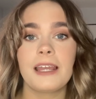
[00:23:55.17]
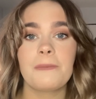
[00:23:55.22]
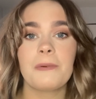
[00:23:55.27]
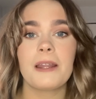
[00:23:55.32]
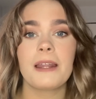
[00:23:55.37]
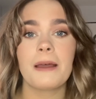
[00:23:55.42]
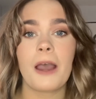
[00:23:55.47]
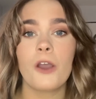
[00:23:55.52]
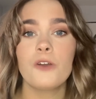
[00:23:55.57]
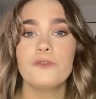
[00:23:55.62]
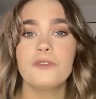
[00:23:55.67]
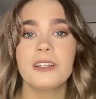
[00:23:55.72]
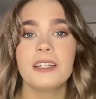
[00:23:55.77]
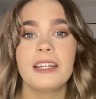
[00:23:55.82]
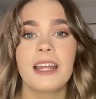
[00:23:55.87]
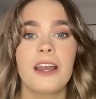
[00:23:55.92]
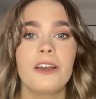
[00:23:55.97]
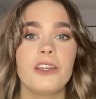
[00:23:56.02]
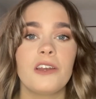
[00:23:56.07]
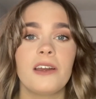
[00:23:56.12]
but hopefully
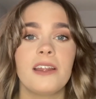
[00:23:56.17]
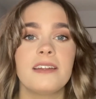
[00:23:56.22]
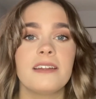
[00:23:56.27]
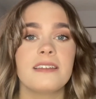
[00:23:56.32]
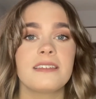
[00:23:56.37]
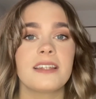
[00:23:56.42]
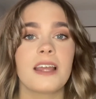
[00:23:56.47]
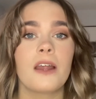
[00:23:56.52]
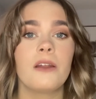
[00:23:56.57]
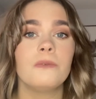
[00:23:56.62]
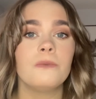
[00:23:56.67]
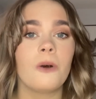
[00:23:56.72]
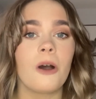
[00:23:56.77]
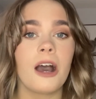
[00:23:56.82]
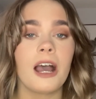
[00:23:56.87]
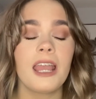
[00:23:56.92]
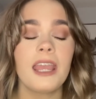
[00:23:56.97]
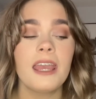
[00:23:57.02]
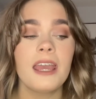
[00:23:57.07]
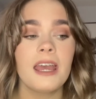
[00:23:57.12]
now you understand
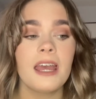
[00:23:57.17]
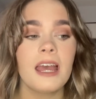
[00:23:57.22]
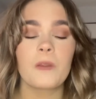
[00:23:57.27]
why.